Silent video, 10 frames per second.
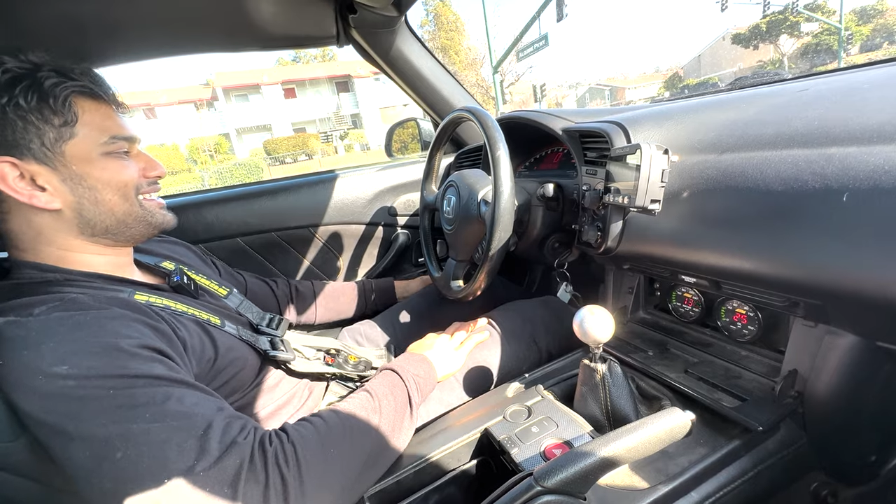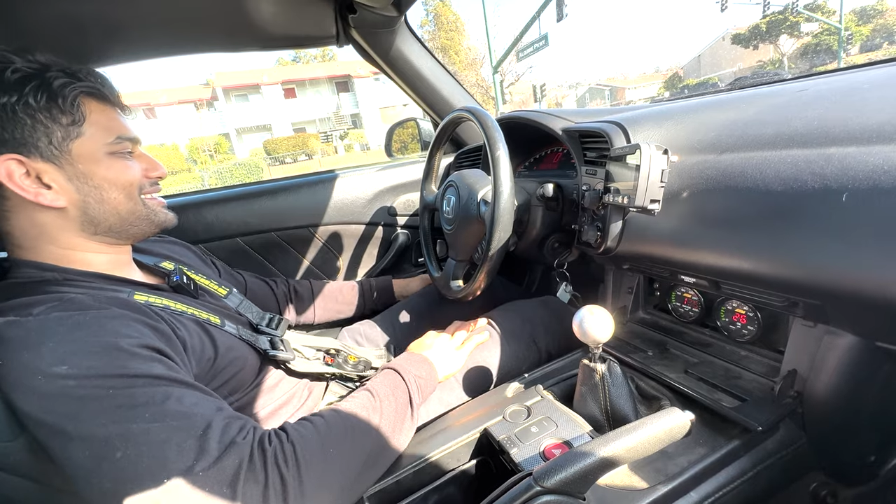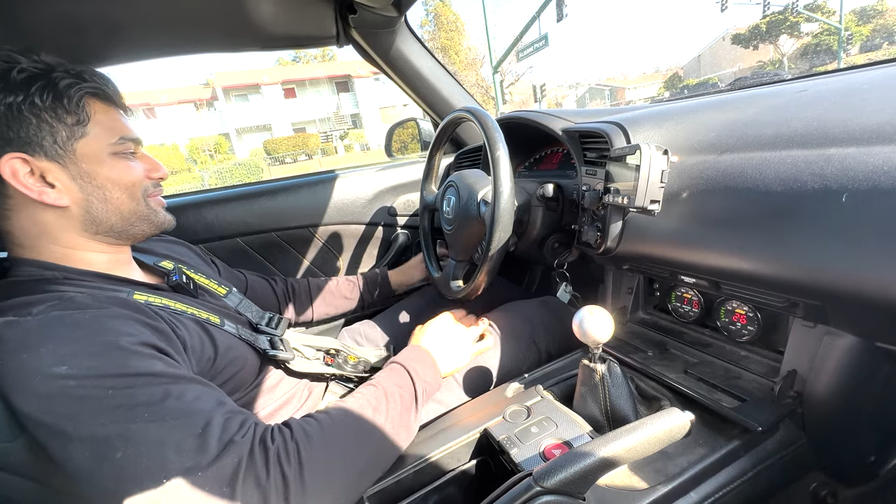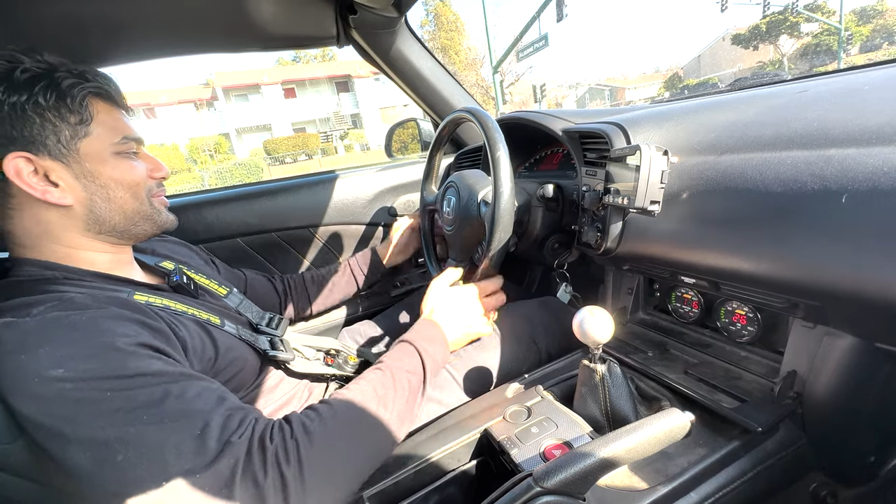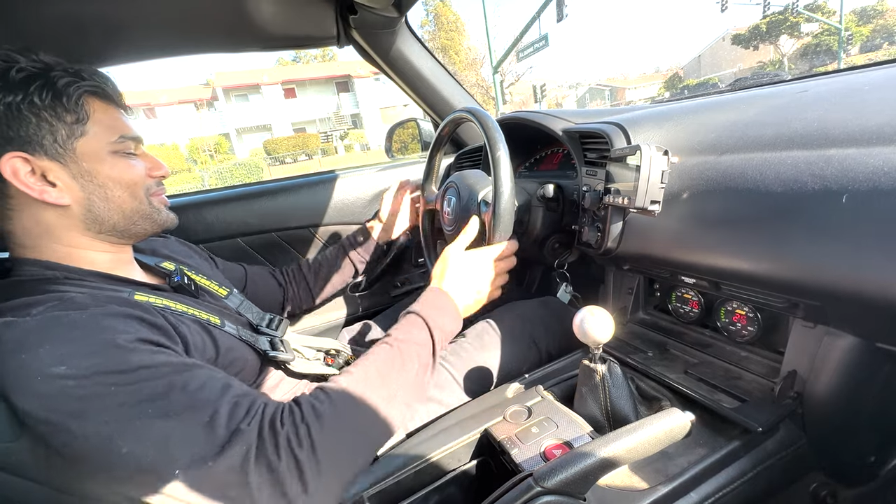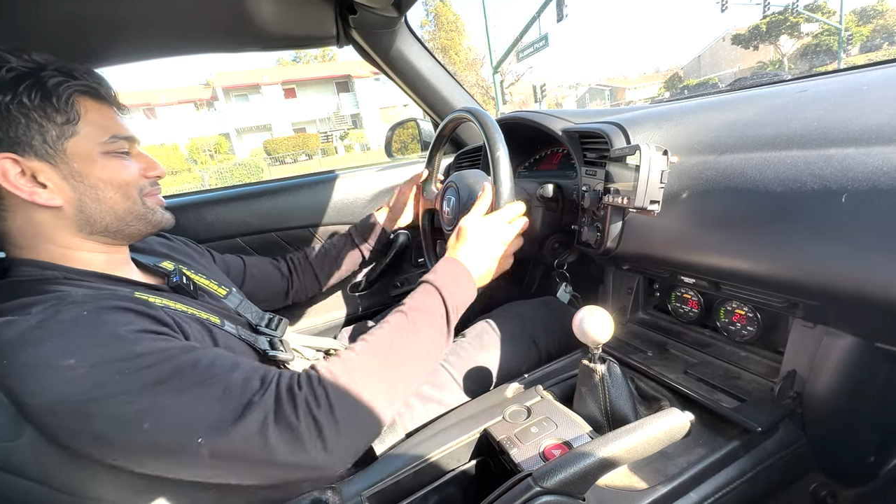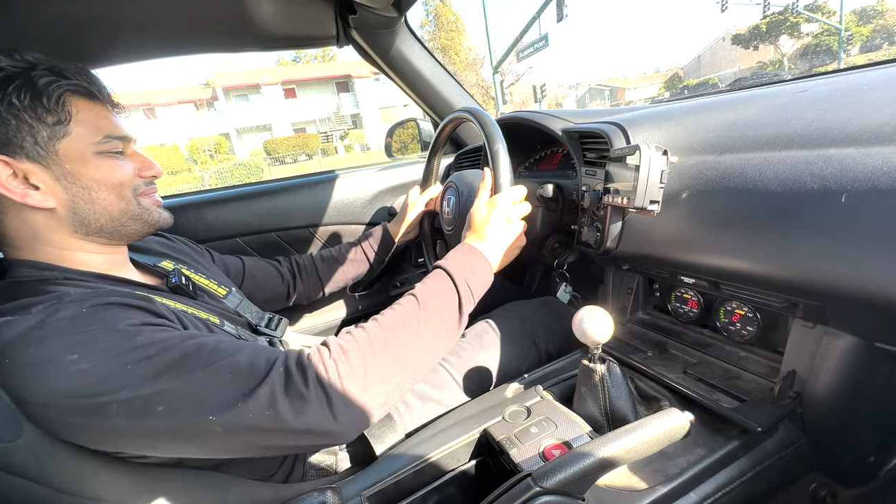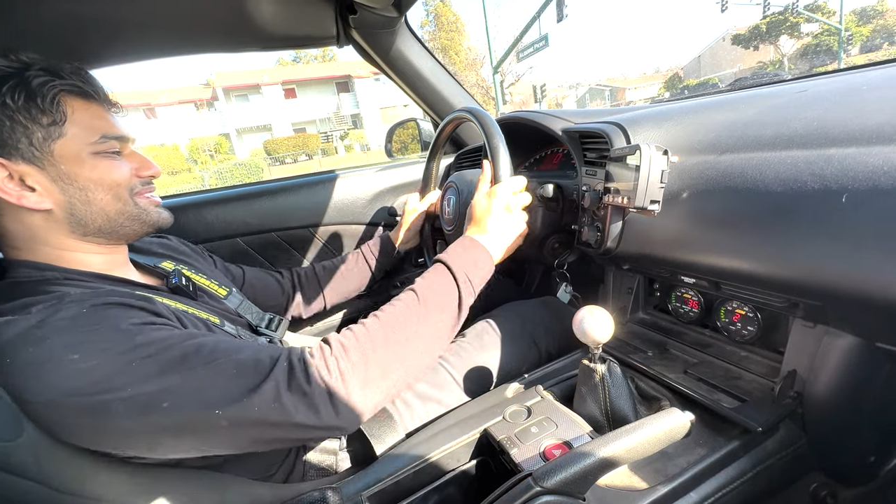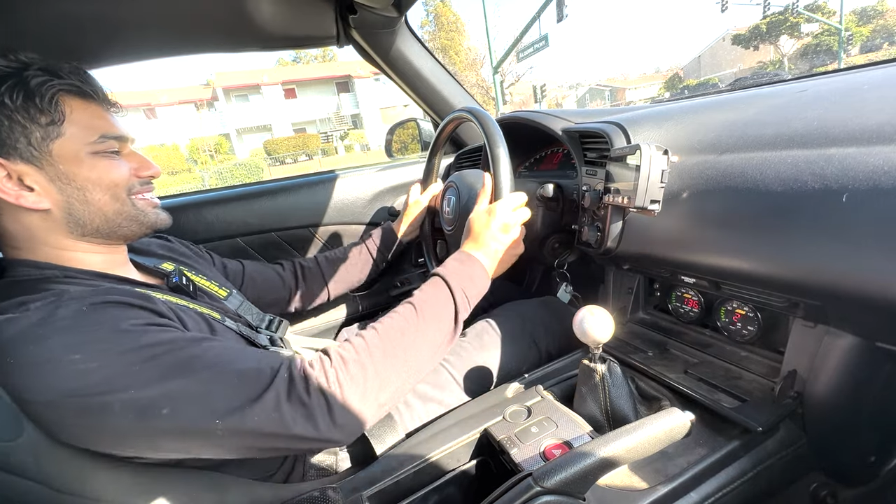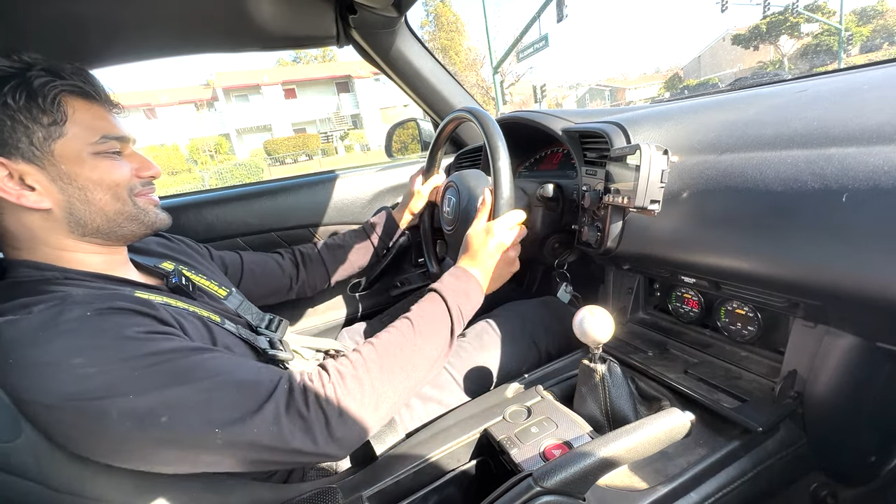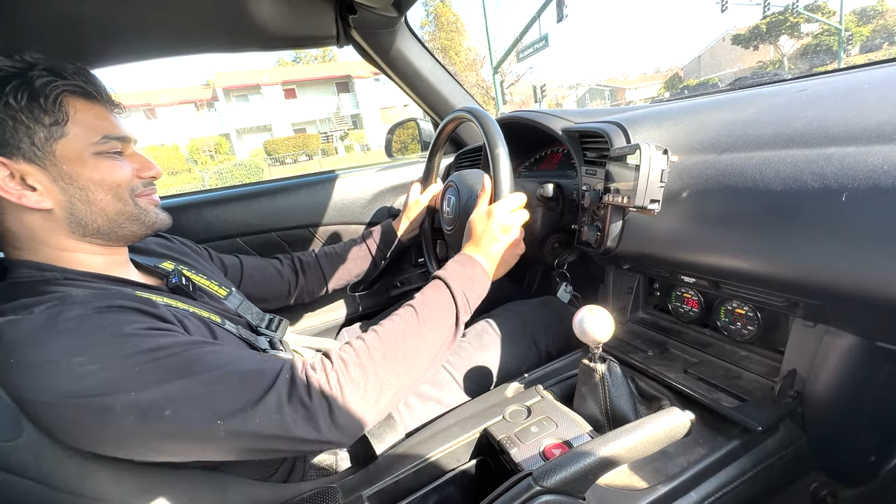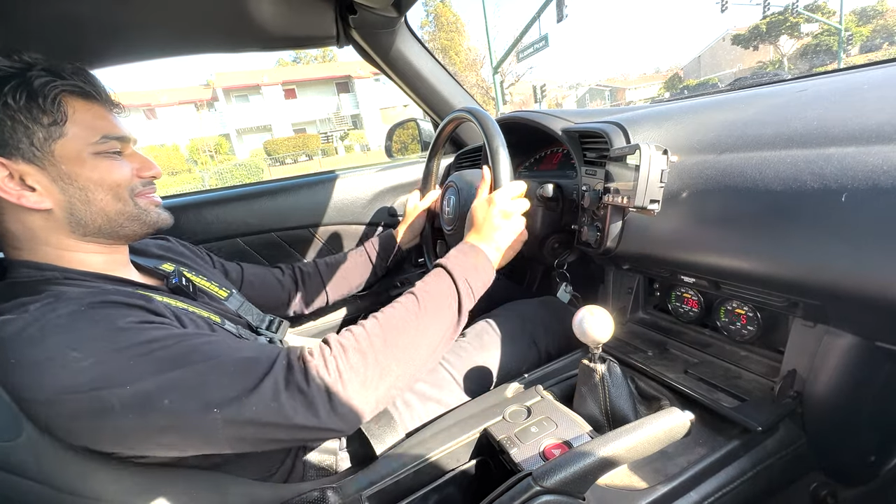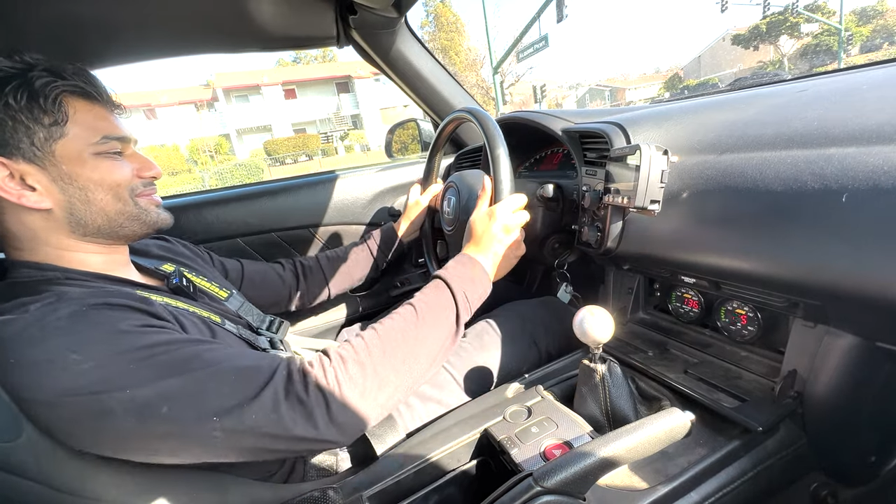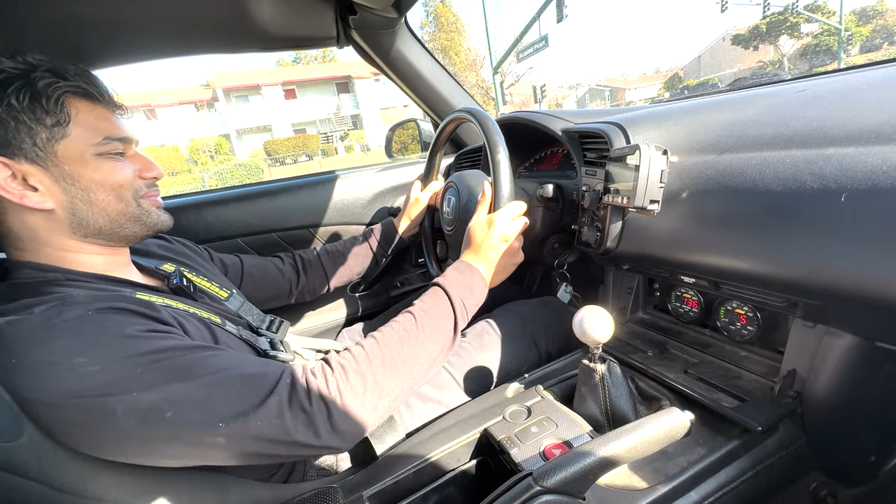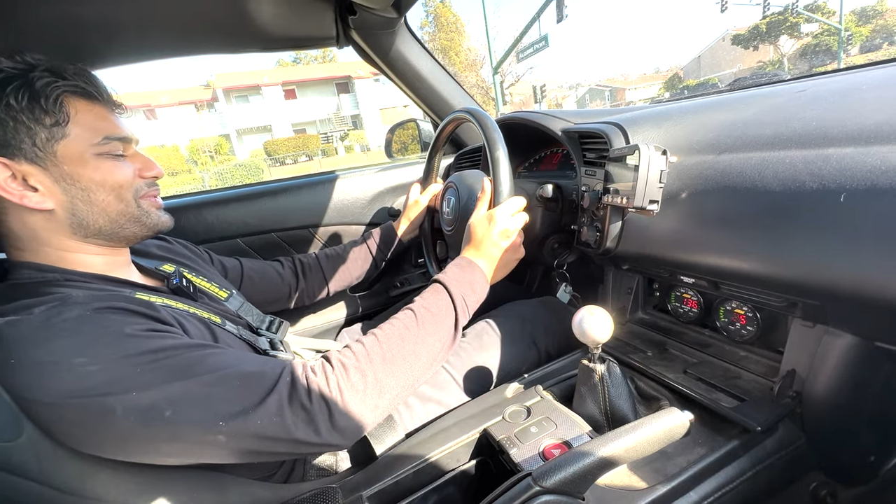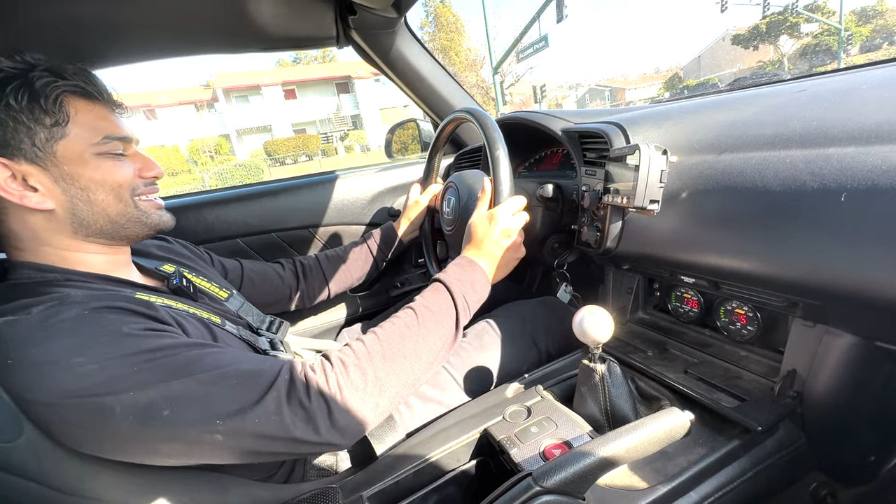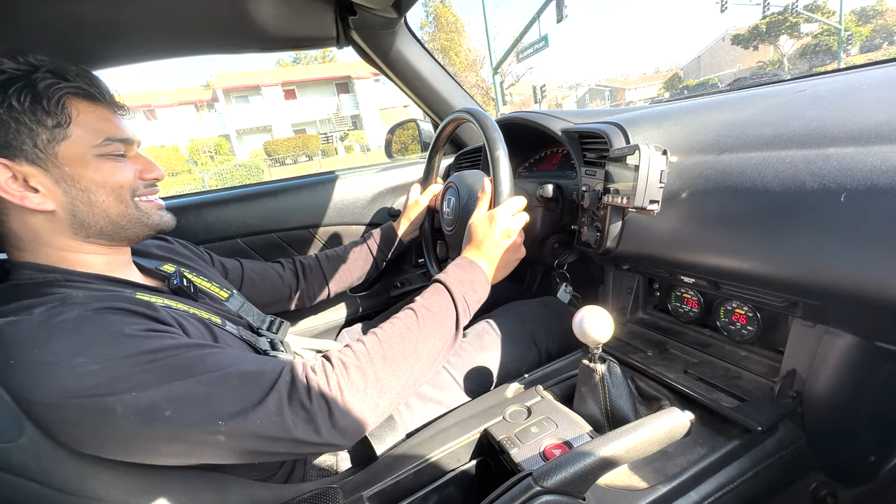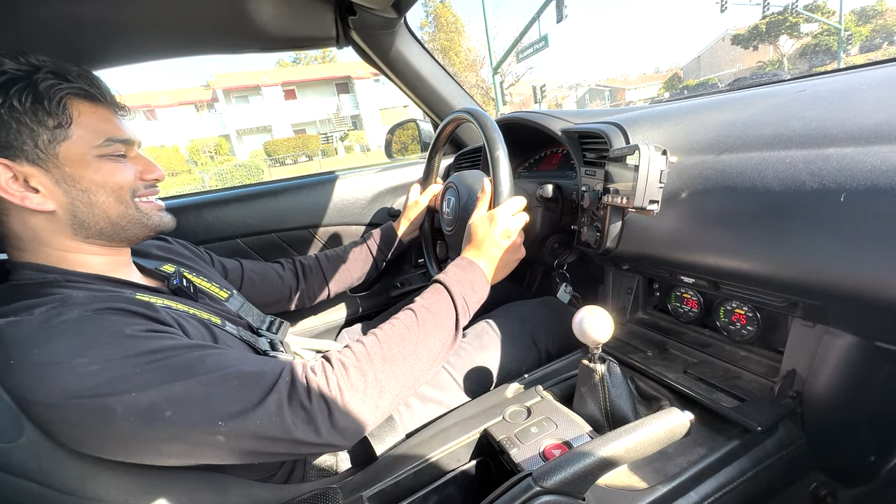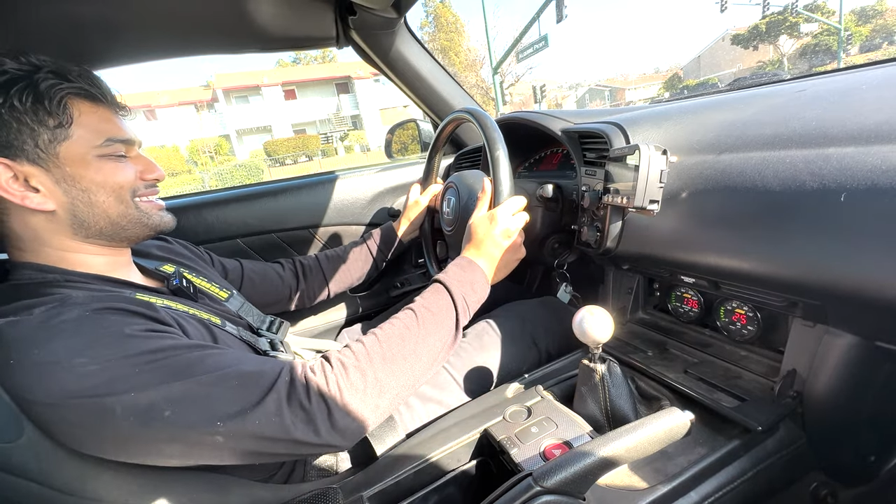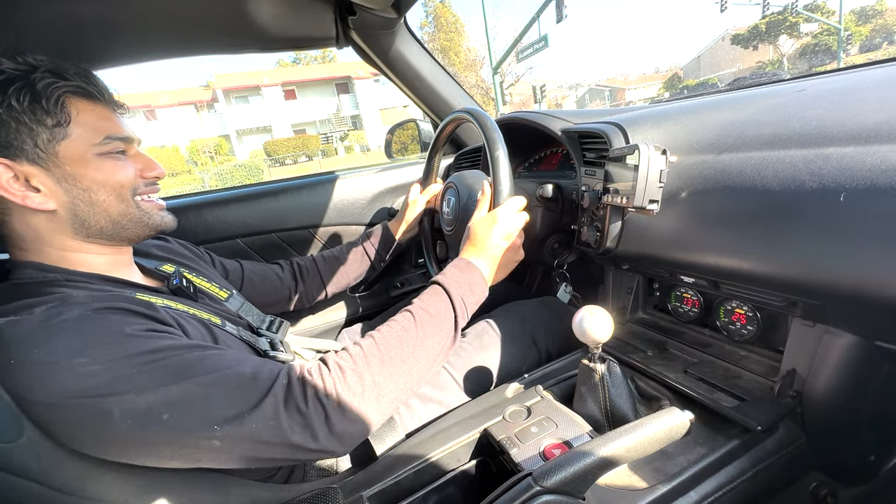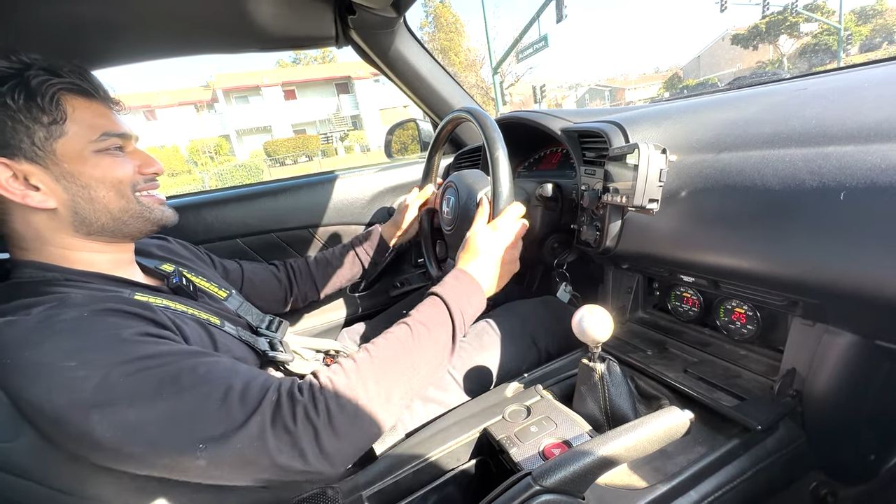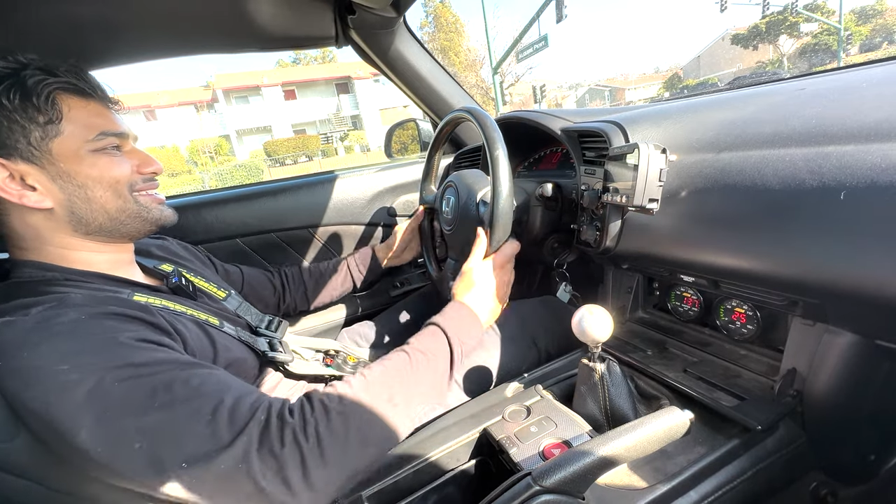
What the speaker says: it's like, whoa, it's like, what's is that?